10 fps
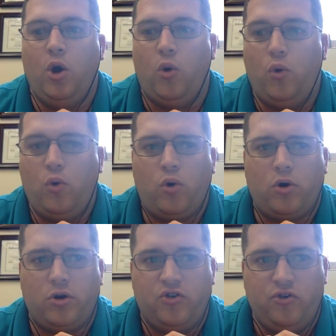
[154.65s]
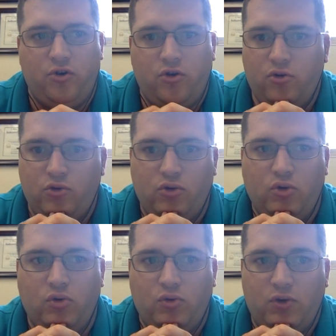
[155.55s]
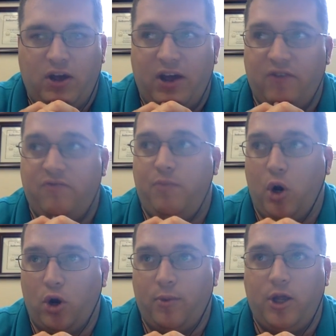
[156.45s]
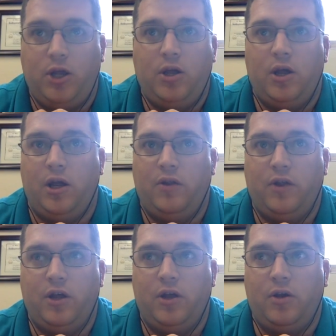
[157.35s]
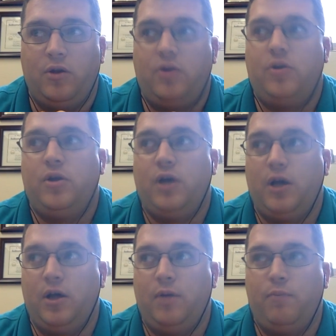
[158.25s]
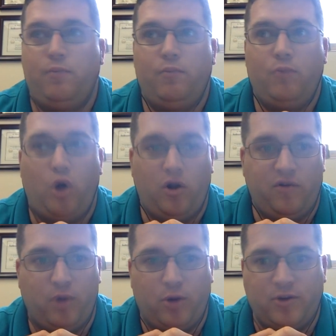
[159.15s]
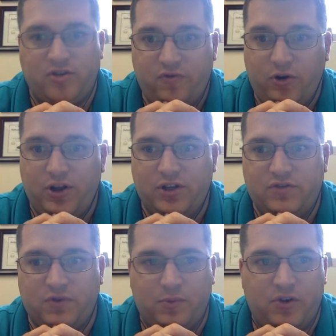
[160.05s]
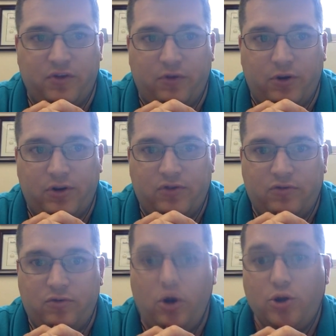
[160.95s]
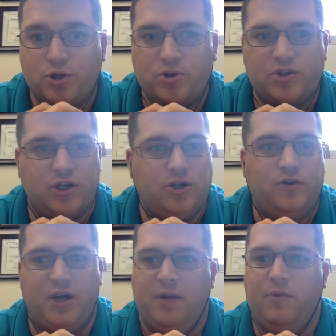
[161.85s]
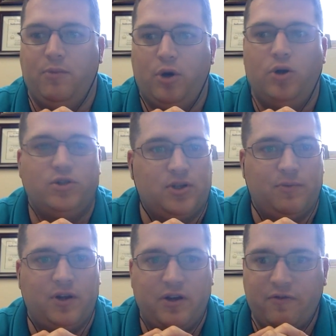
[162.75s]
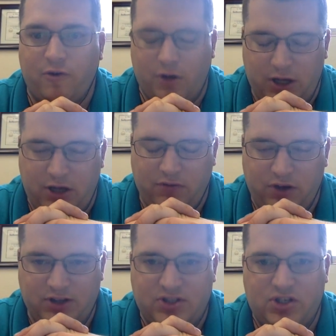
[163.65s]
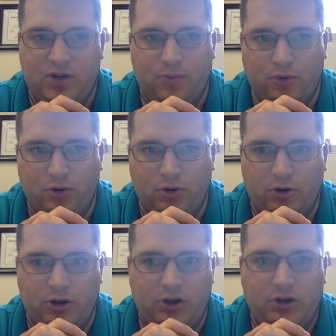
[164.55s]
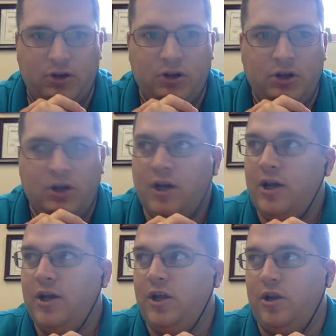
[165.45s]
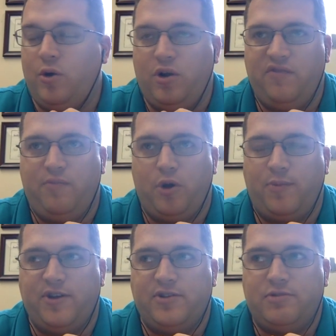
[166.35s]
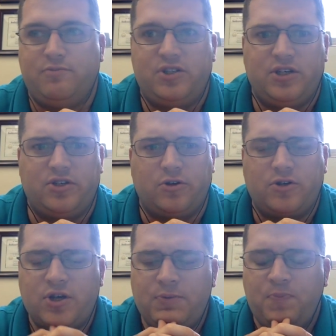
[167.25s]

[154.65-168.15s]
Or do you have Barbie and then um, all of Barbie's friends from different cultures and you name them all something different? Like you've got Skipper and you know, all of Barbie's sisters.